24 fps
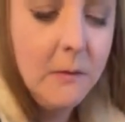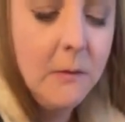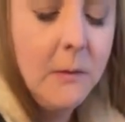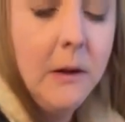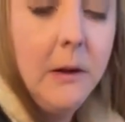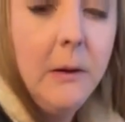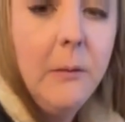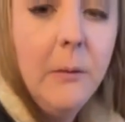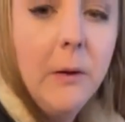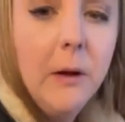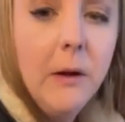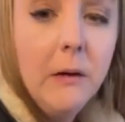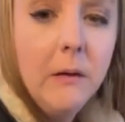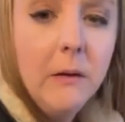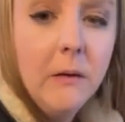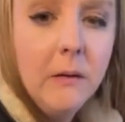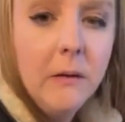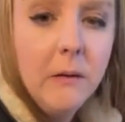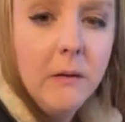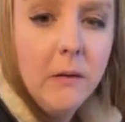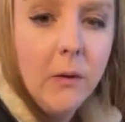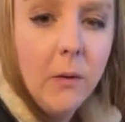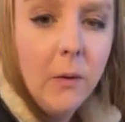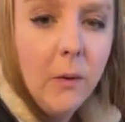You don't really want
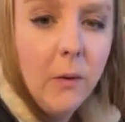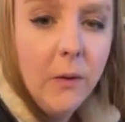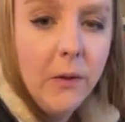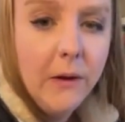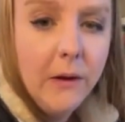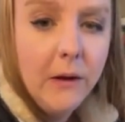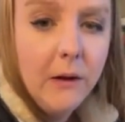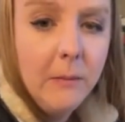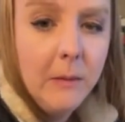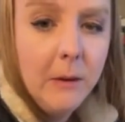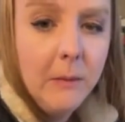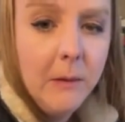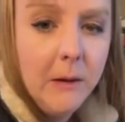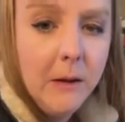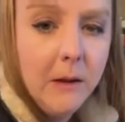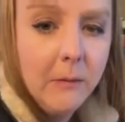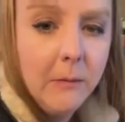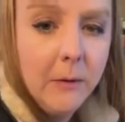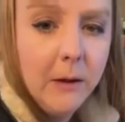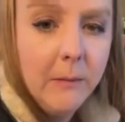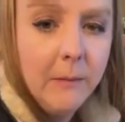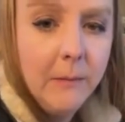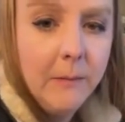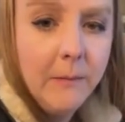the whole thing to be
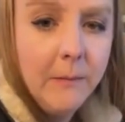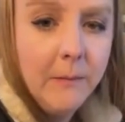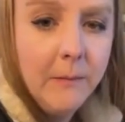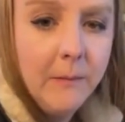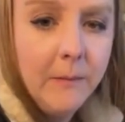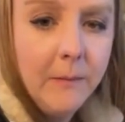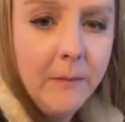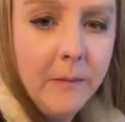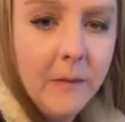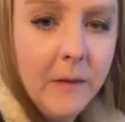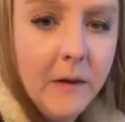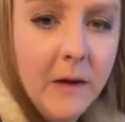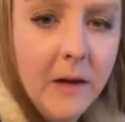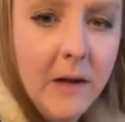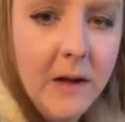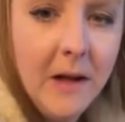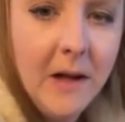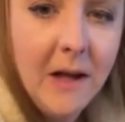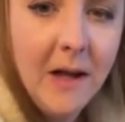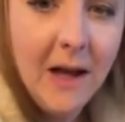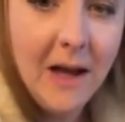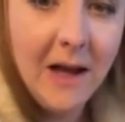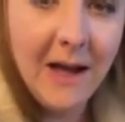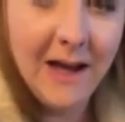pink and red.